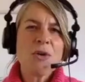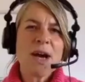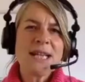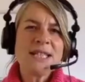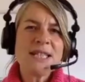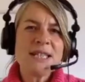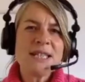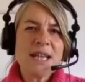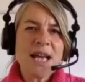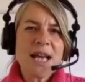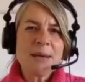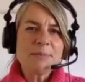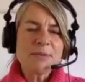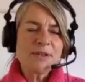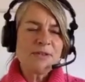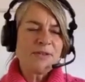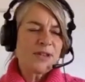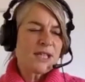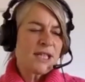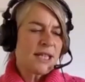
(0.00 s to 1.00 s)
I did
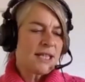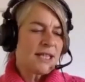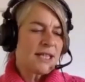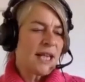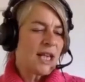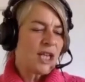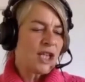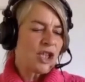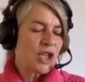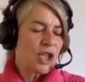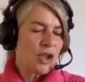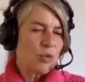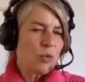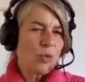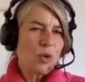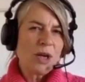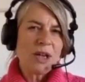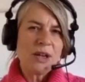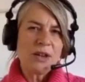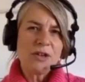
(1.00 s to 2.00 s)
facilitation
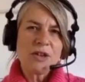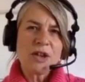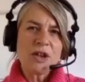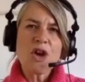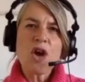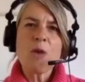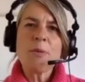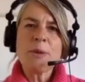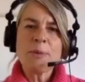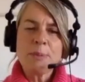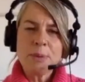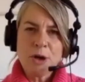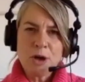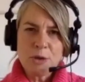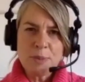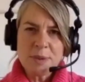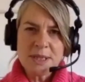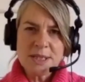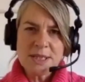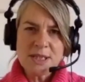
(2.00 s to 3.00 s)
with Common
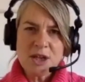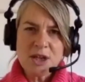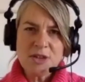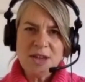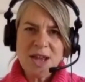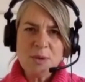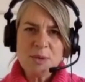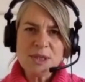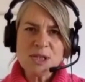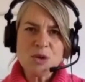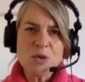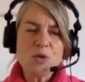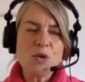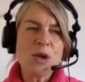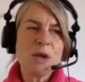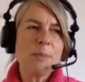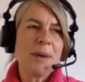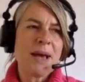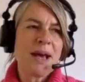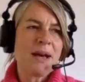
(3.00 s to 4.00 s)
Purpose. So that was all
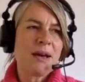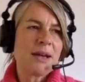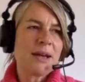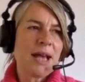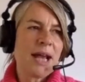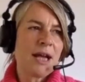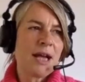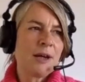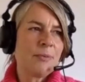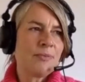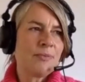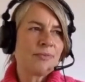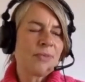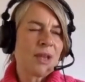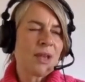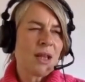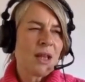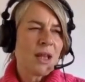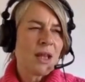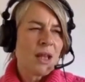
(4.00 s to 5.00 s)
about
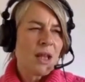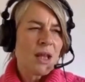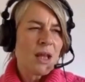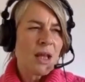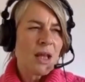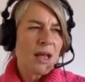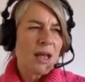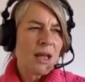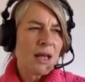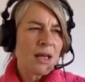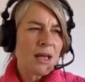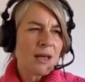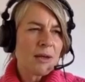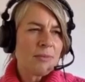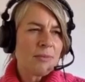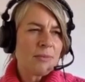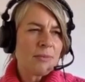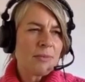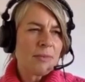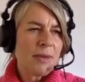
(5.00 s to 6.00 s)

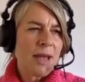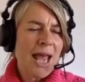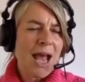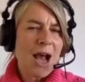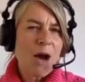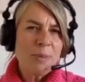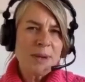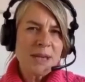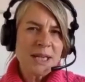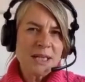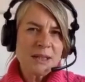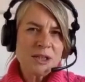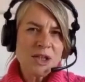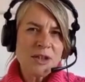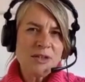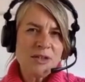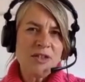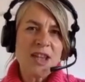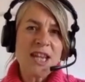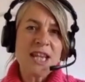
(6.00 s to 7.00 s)
helping
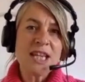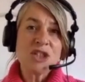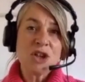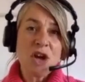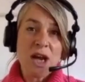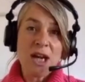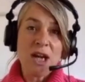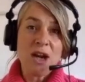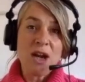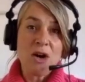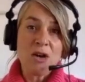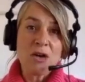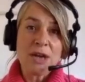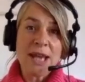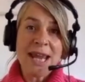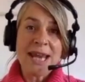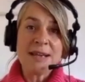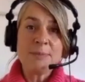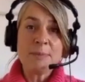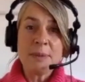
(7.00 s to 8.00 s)
their dialogue
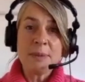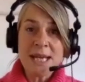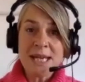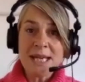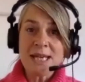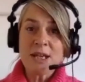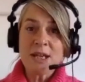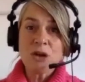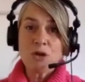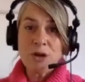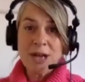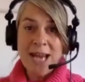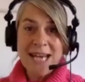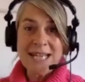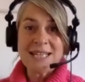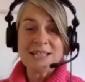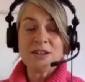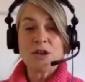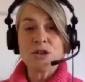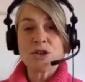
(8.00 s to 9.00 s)
and me
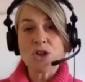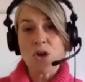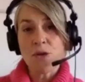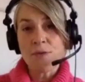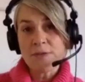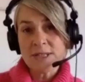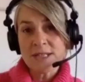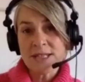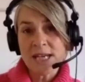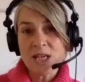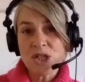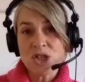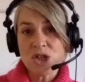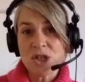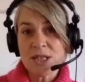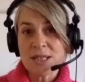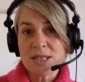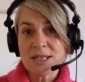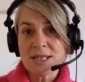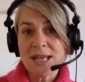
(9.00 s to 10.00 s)
creating those
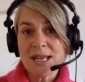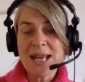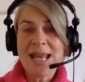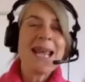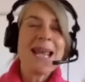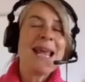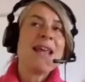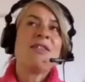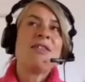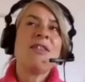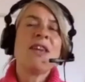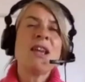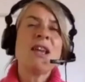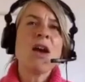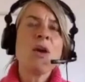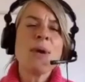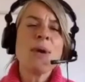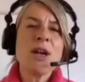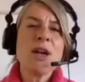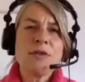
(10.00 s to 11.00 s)
conversations. Then I
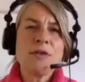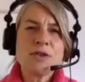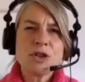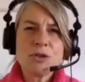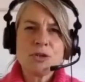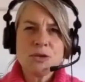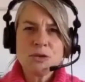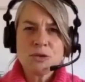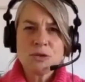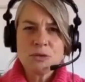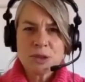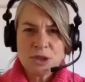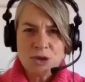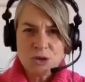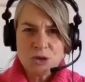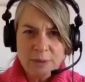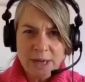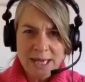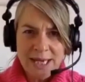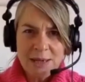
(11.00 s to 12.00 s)
went off to
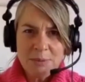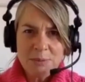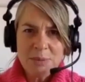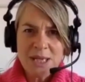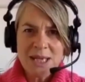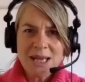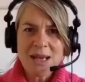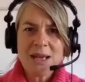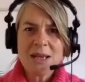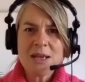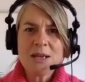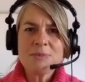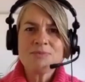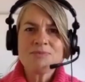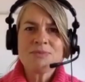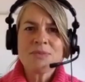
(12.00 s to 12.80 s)
do my MBA.